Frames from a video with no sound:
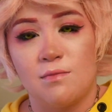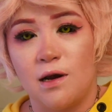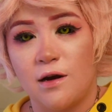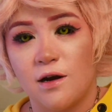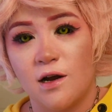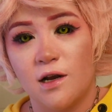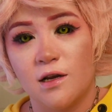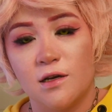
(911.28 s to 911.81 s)

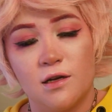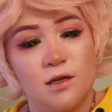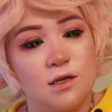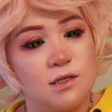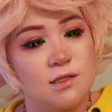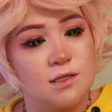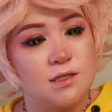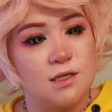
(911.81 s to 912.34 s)
Mehron.
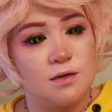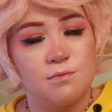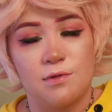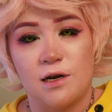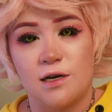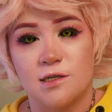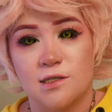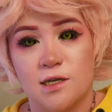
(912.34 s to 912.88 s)
It's the same
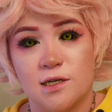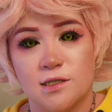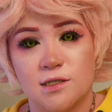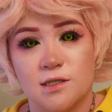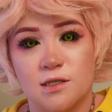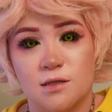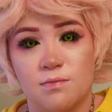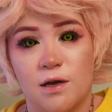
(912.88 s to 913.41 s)
brand
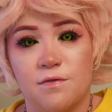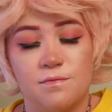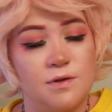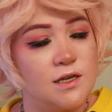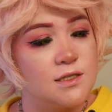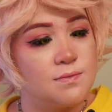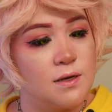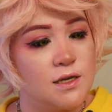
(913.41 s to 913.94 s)
as my
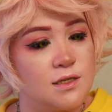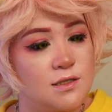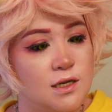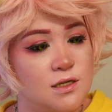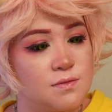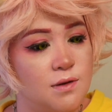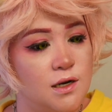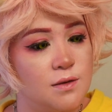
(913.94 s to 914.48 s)
face paint
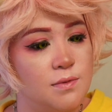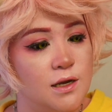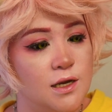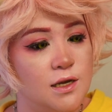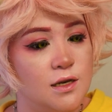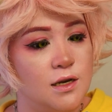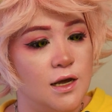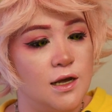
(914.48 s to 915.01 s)
slash body
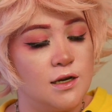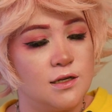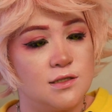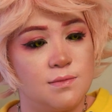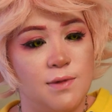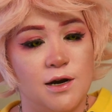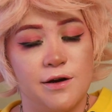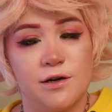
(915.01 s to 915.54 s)
paint, and it's
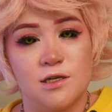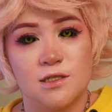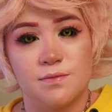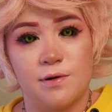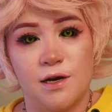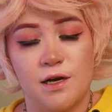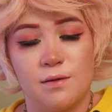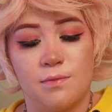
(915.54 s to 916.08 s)
a barrier
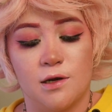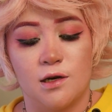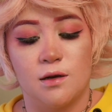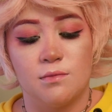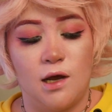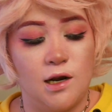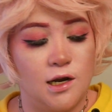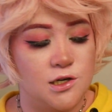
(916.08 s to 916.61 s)
spray, but
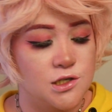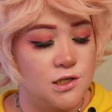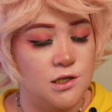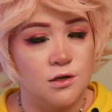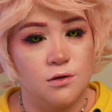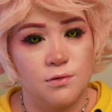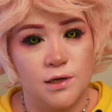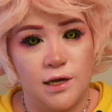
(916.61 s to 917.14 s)
I'm not actually
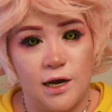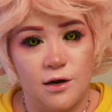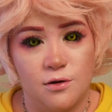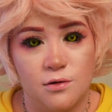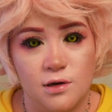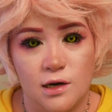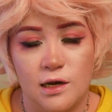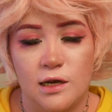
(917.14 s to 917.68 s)
going
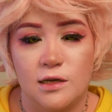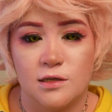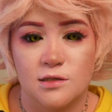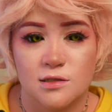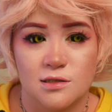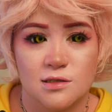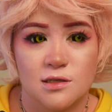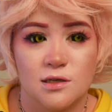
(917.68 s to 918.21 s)
out,
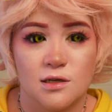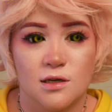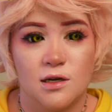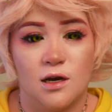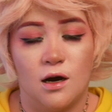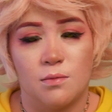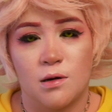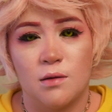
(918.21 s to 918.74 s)
and
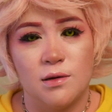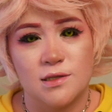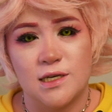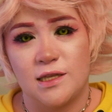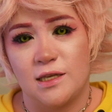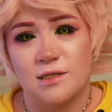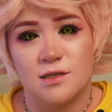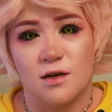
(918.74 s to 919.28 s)
I'll probably
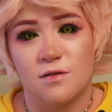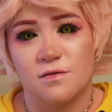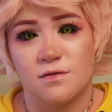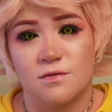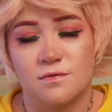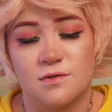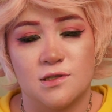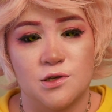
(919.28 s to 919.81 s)
take this off
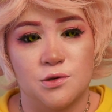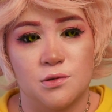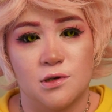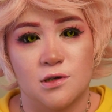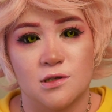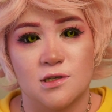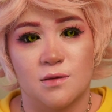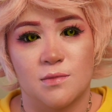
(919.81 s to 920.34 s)
soon
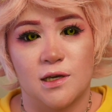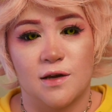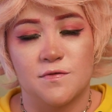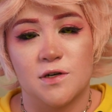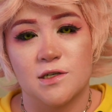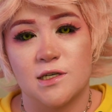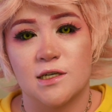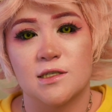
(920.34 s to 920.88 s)
or something
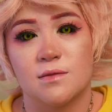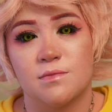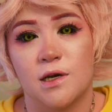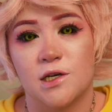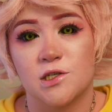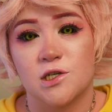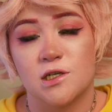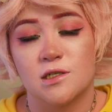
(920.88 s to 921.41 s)
after I take some
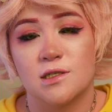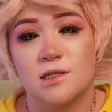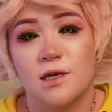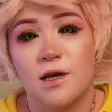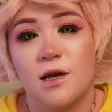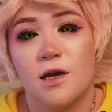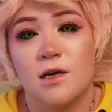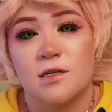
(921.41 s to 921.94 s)

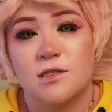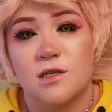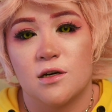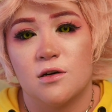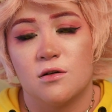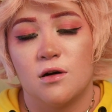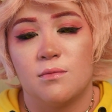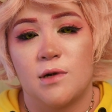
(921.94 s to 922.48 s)
pictures,
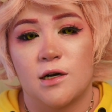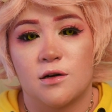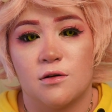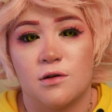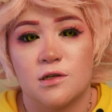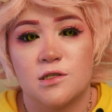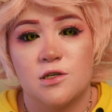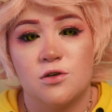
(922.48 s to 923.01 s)
so I'm not
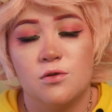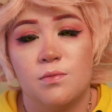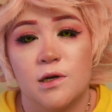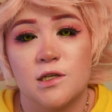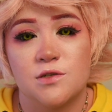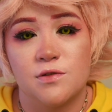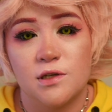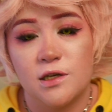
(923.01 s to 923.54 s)
going to. But
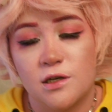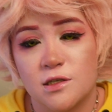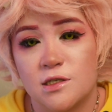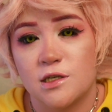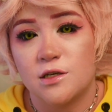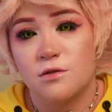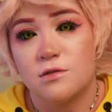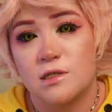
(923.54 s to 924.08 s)
it's really good
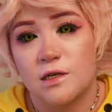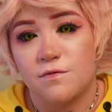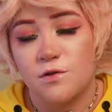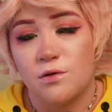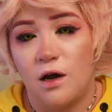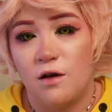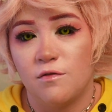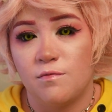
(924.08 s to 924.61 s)
to use if you
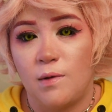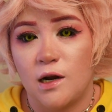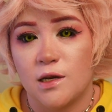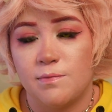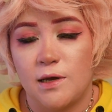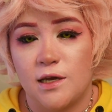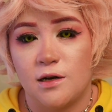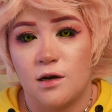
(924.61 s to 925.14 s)
have body
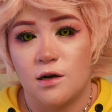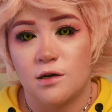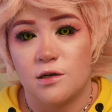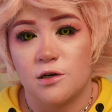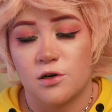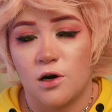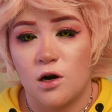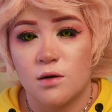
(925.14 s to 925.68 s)
paint on
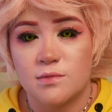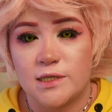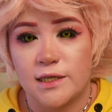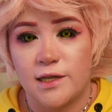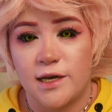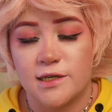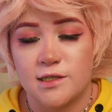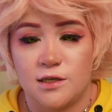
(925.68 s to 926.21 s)
your arms and
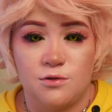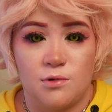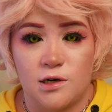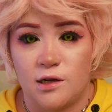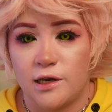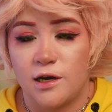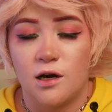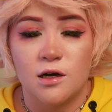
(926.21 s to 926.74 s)
legs and you want
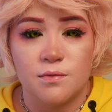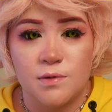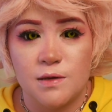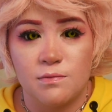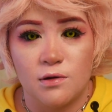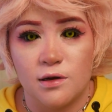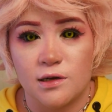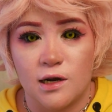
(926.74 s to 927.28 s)
to like hug
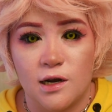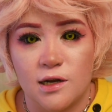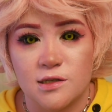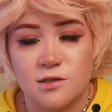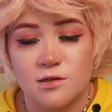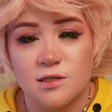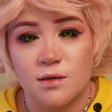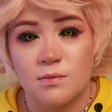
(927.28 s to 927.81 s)
people at
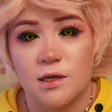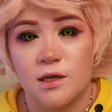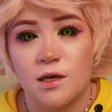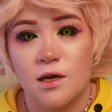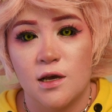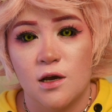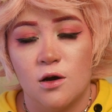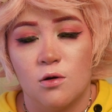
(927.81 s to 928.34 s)
cons or
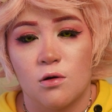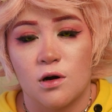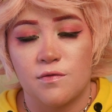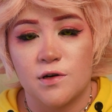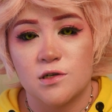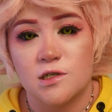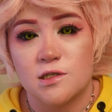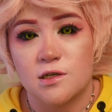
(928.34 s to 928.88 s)
something, or if
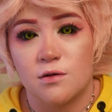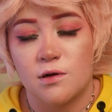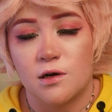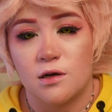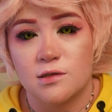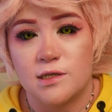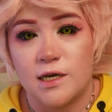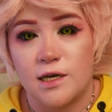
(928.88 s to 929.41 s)
you're just going
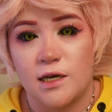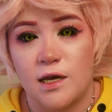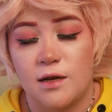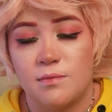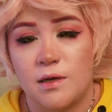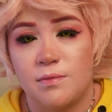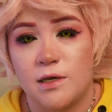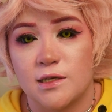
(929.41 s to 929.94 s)
all day and
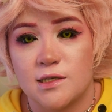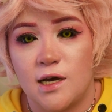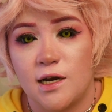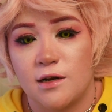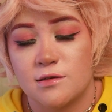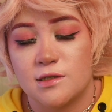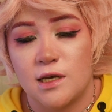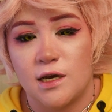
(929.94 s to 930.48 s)
maybe it's hot
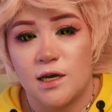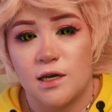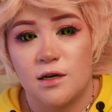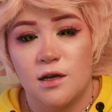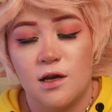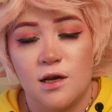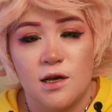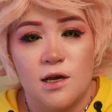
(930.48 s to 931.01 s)

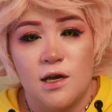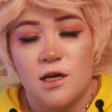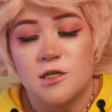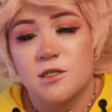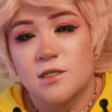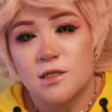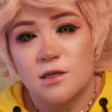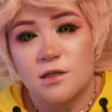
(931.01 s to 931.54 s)
outside. It's
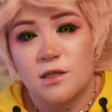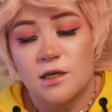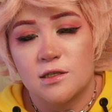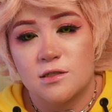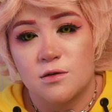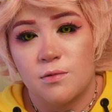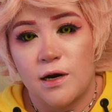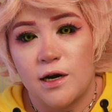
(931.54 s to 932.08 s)
just a good thing
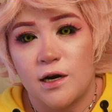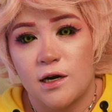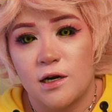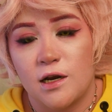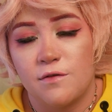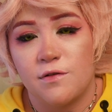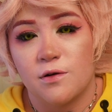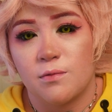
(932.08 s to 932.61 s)
to wear
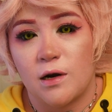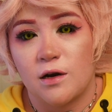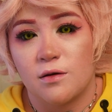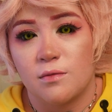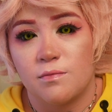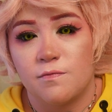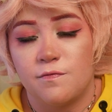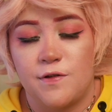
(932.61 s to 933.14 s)
if you're
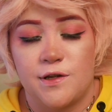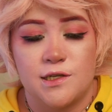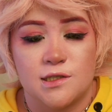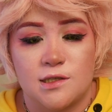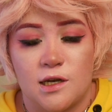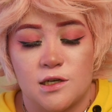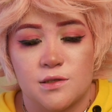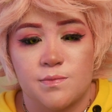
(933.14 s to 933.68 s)
wearing face
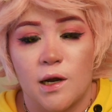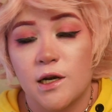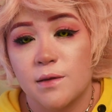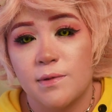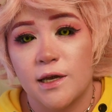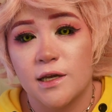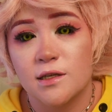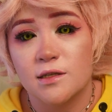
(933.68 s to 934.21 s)
slash body
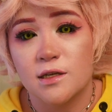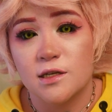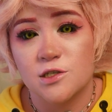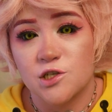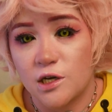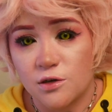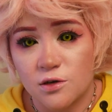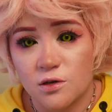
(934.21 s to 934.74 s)
paint in
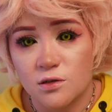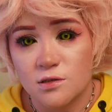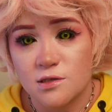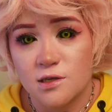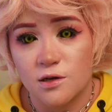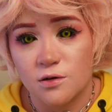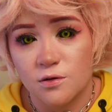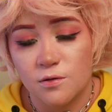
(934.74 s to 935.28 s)
general,
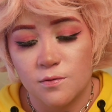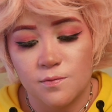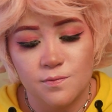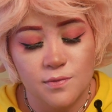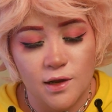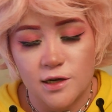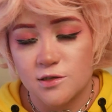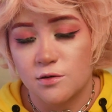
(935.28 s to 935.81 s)
so
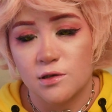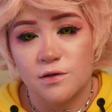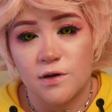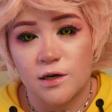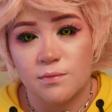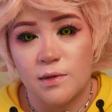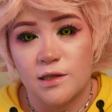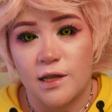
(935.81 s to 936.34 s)
I totally
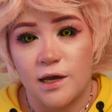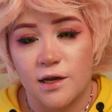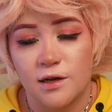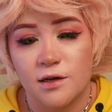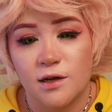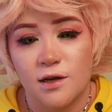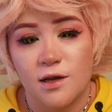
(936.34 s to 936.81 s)
recommend that.